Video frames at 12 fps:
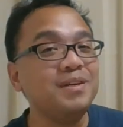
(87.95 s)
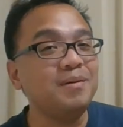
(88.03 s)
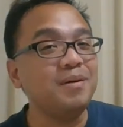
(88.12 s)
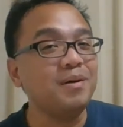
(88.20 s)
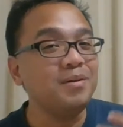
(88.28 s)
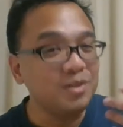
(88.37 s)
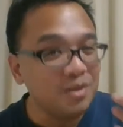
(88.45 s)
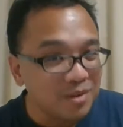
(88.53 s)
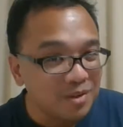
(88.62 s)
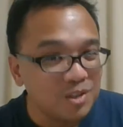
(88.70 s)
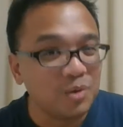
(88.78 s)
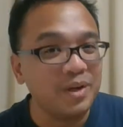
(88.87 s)
uh,
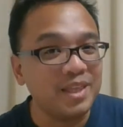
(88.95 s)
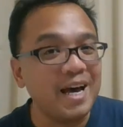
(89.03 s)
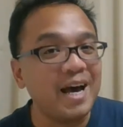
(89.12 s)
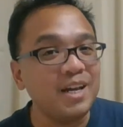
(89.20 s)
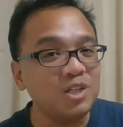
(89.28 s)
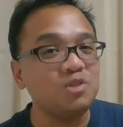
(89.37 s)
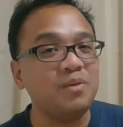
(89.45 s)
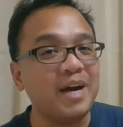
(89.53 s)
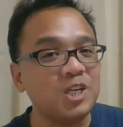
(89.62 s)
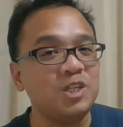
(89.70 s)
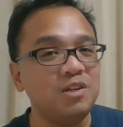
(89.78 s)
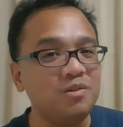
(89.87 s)
during that
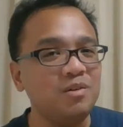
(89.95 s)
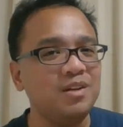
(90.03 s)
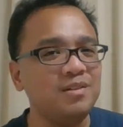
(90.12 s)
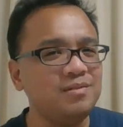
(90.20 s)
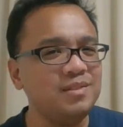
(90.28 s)
interaction, it